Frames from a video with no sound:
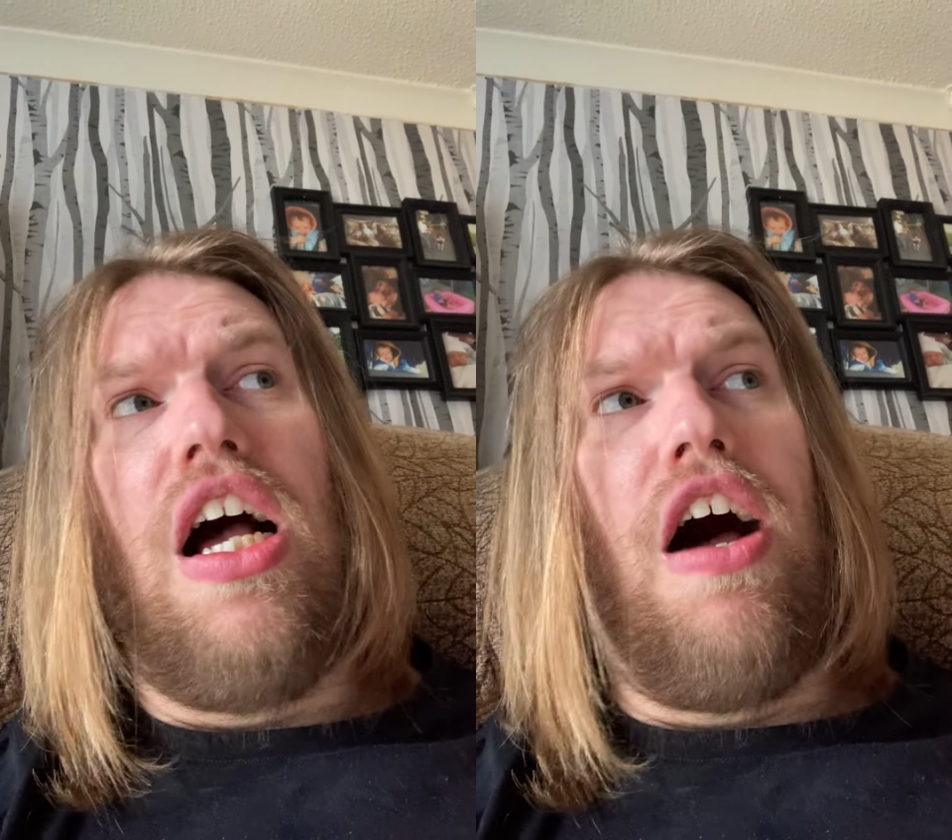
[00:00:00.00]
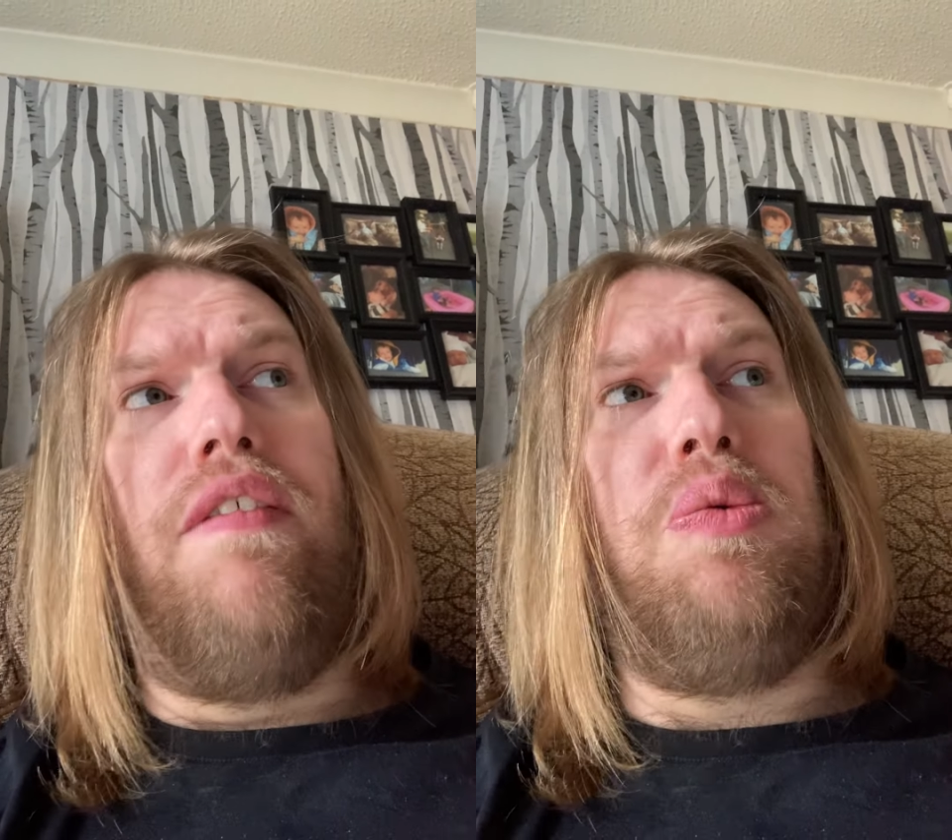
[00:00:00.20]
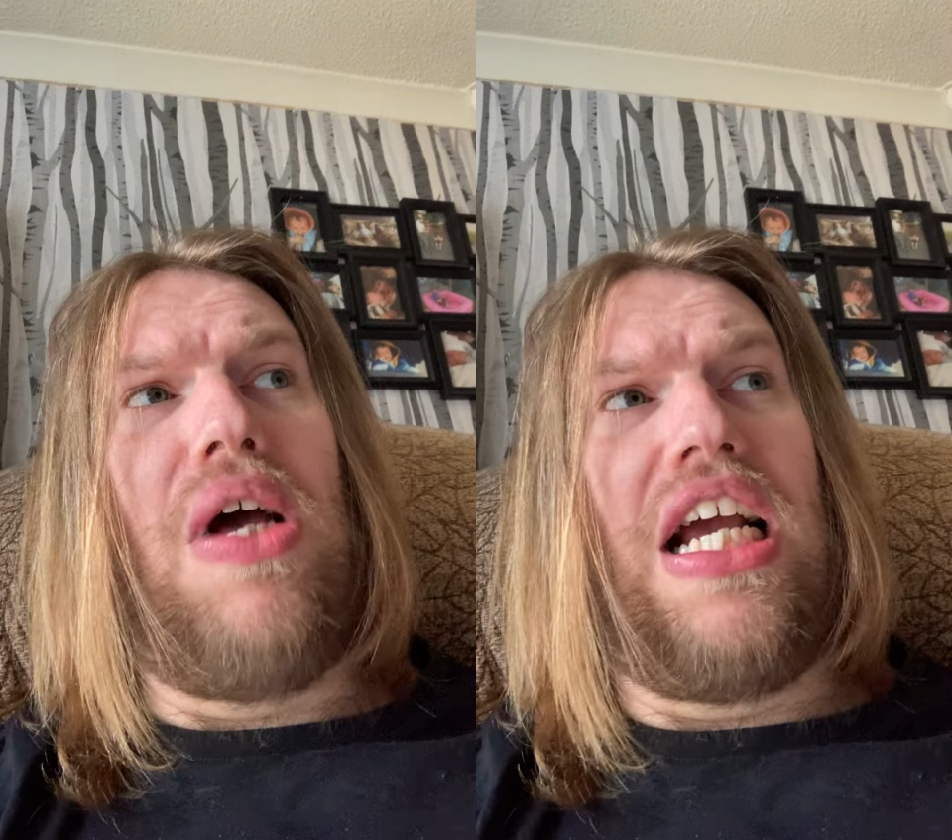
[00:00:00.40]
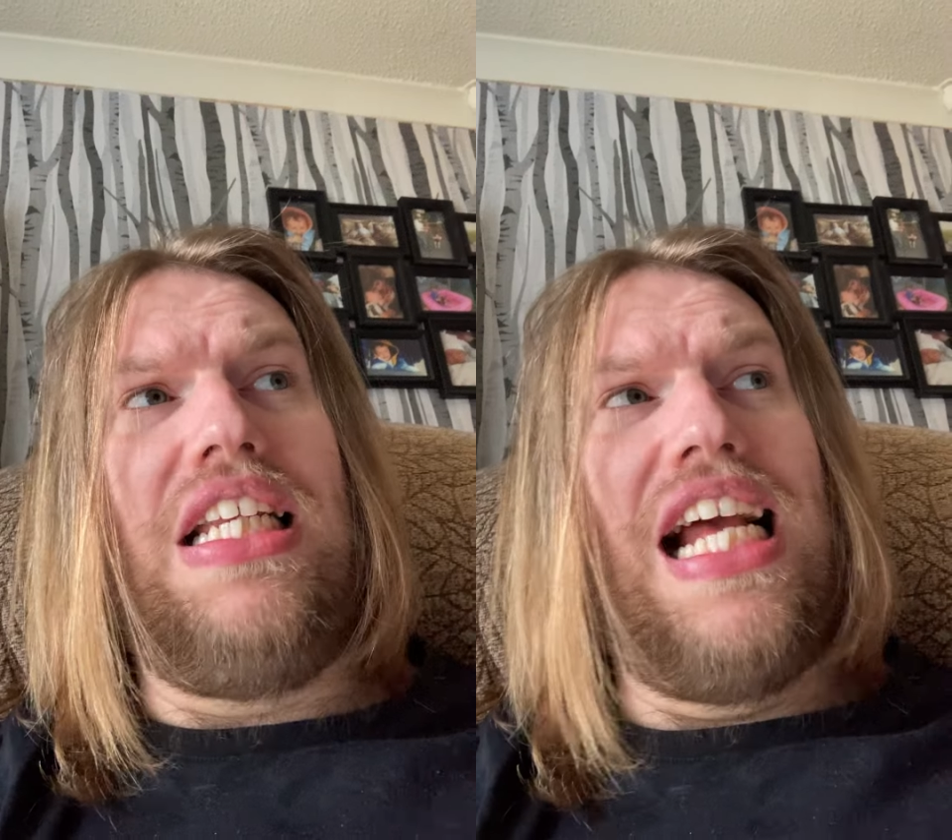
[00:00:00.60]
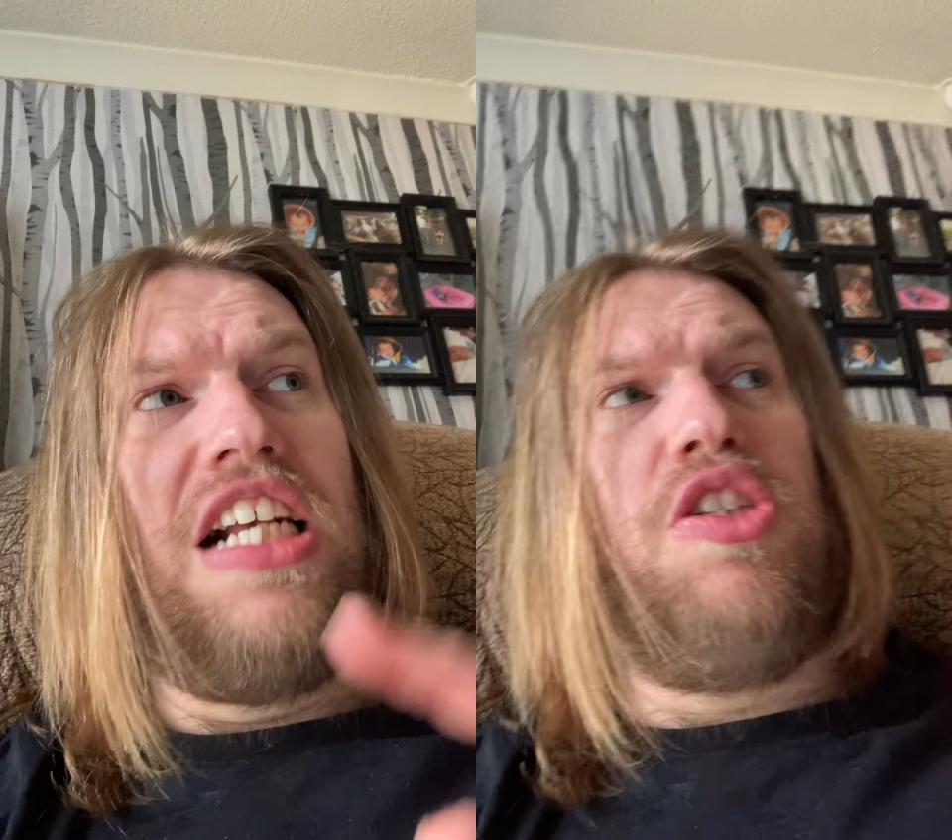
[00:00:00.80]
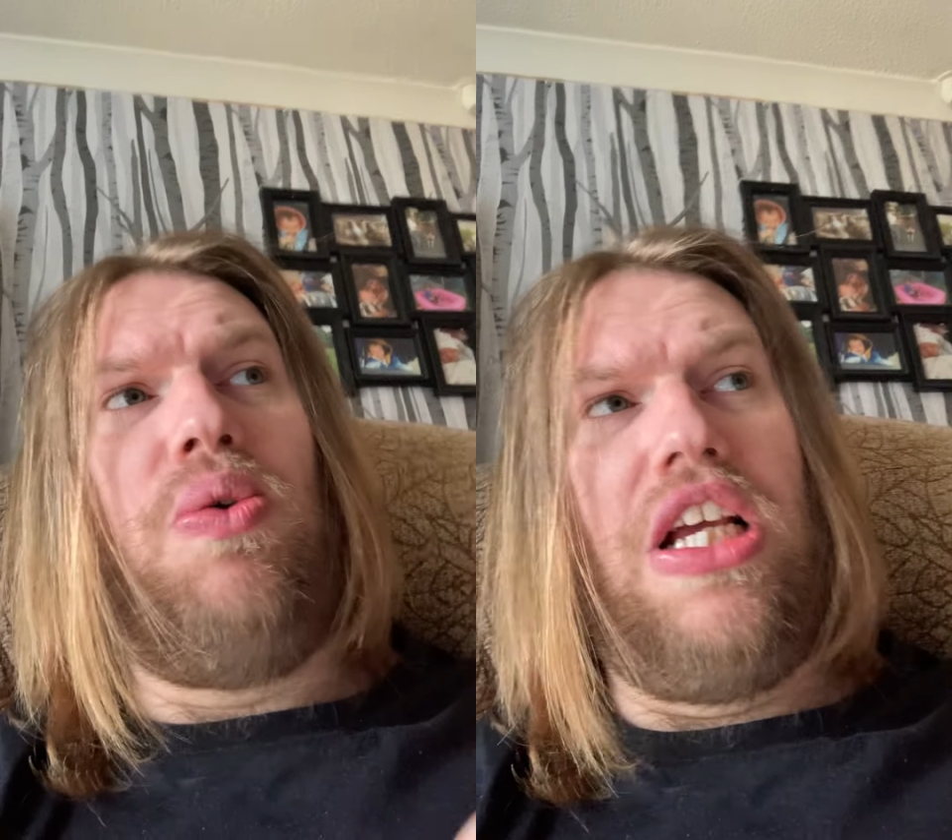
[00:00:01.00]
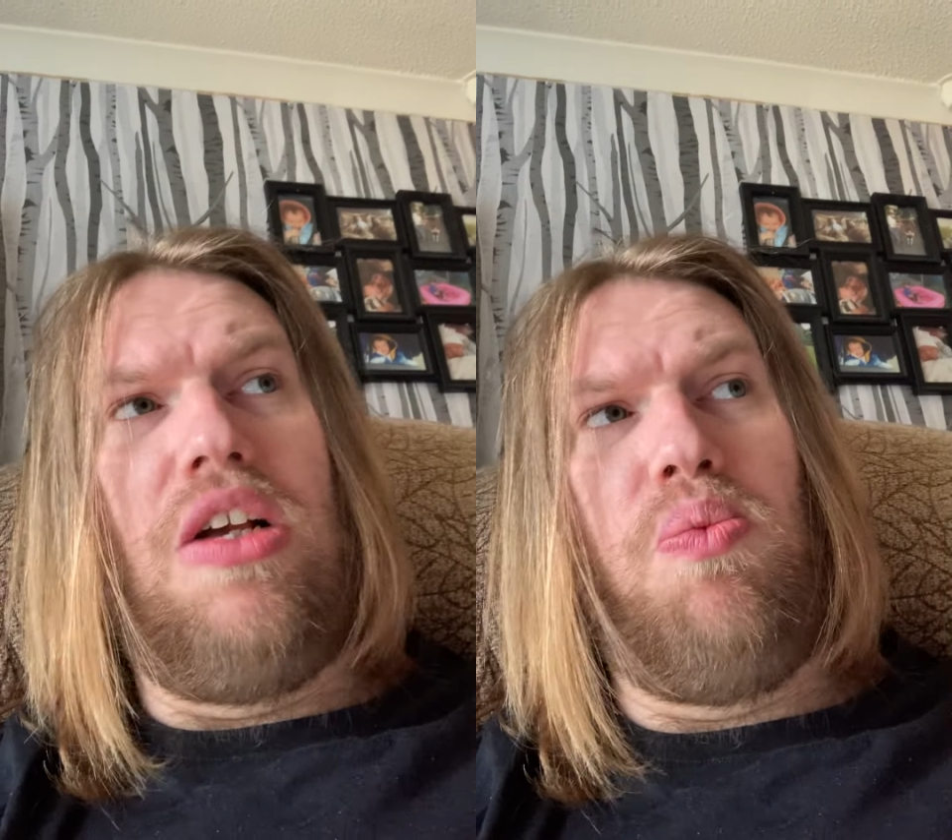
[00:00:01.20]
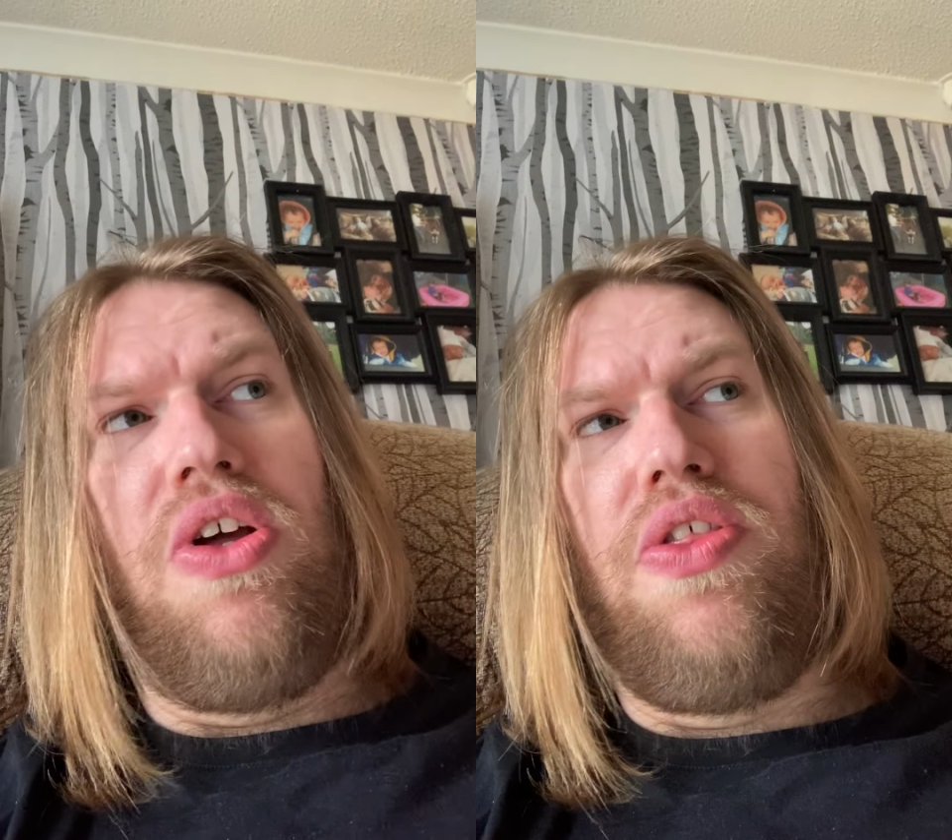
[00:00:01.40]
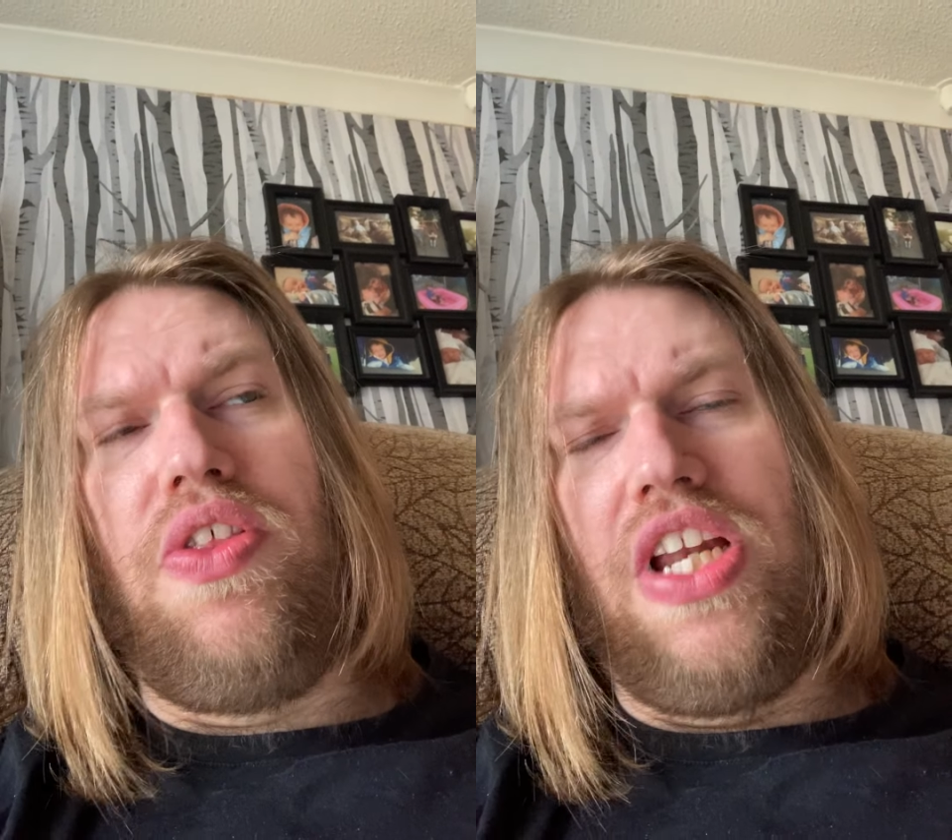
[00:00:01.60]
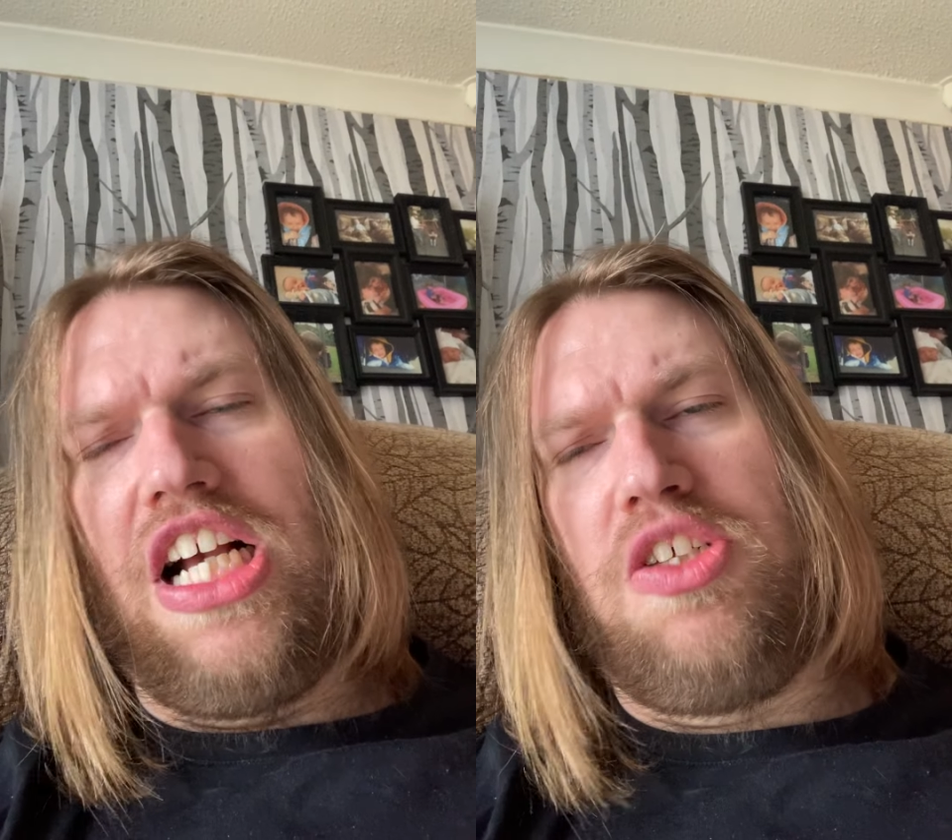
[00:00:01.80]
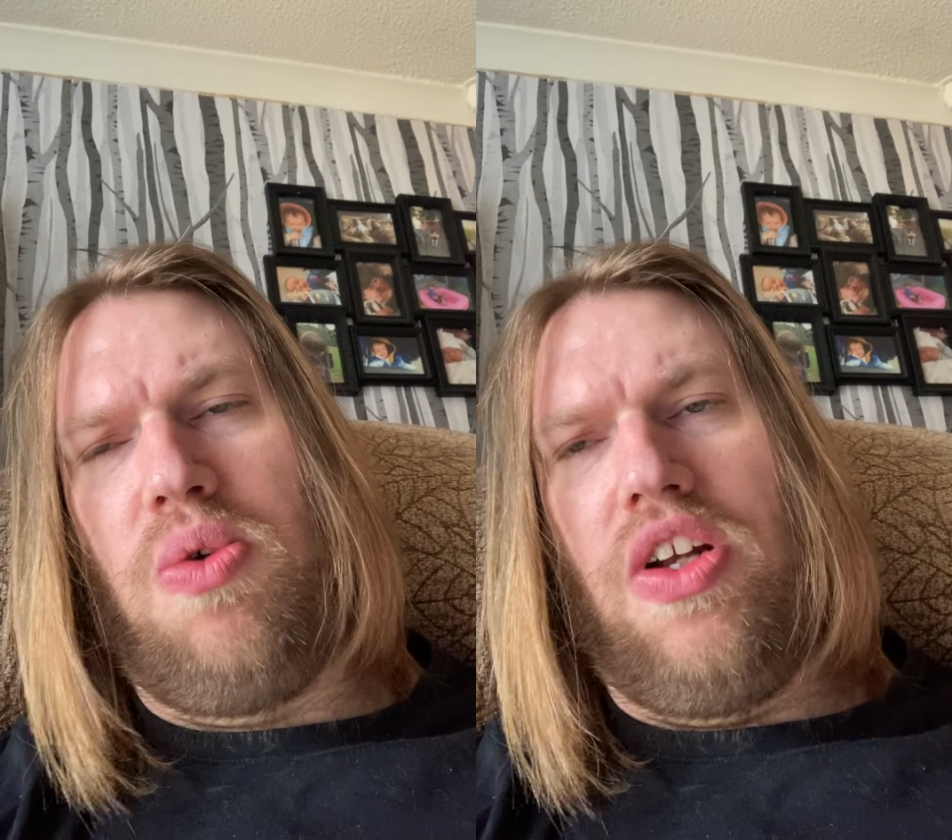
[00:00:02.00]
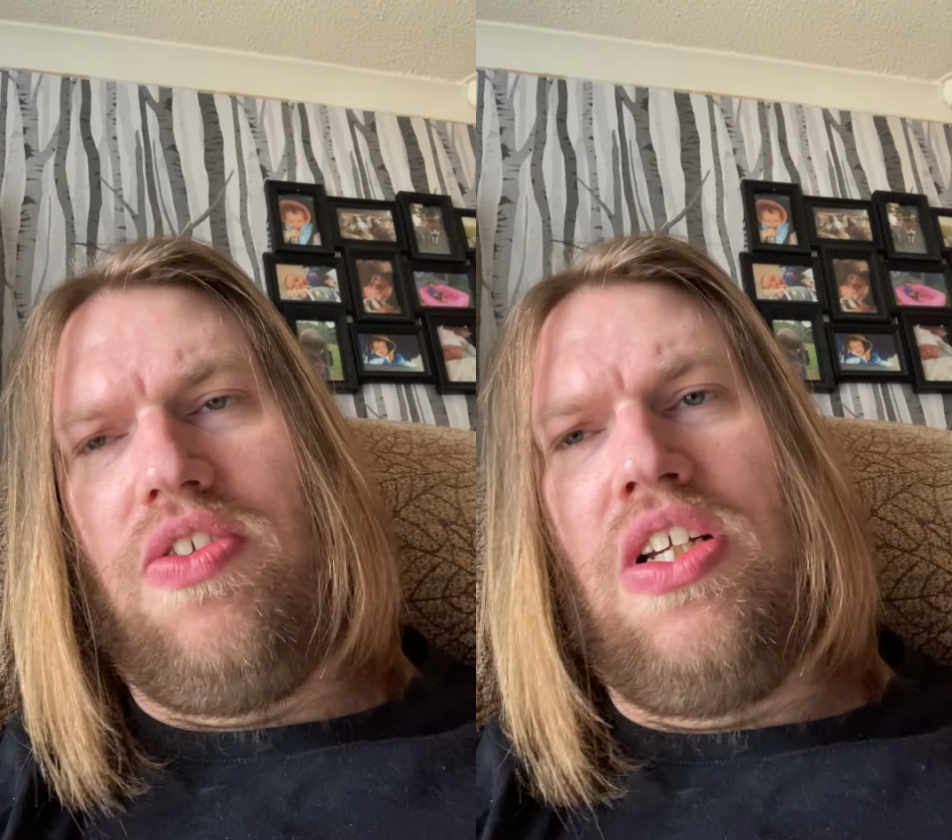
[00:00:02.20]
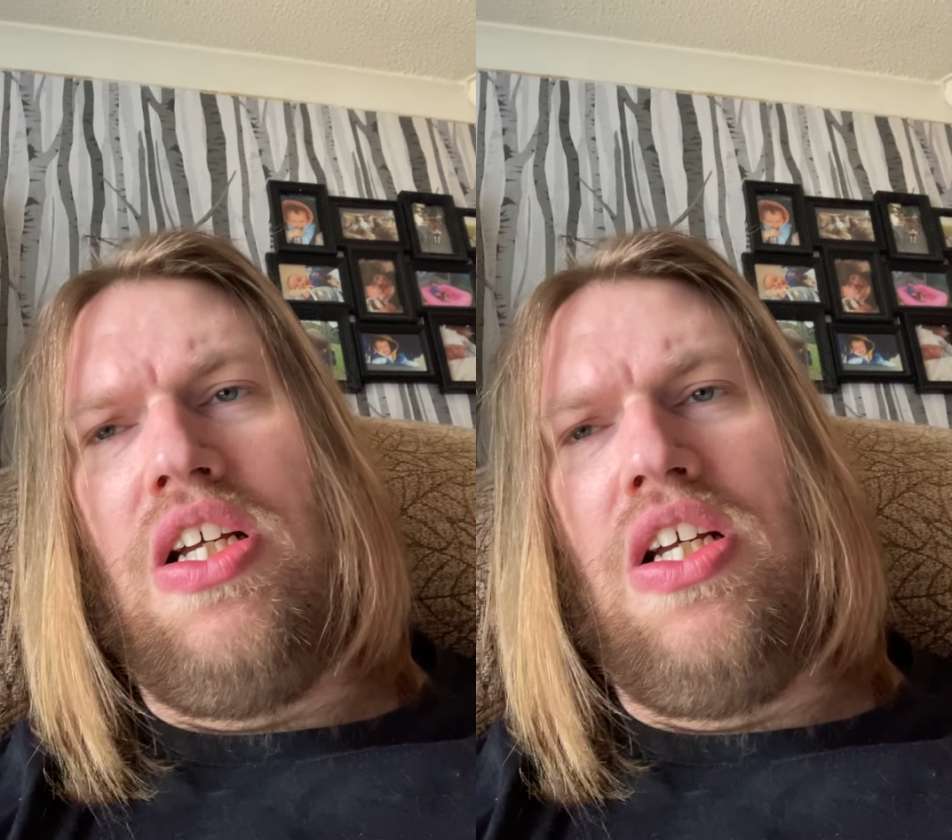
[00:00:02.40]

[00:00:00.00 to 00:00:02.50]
I'll be back next week with the next one.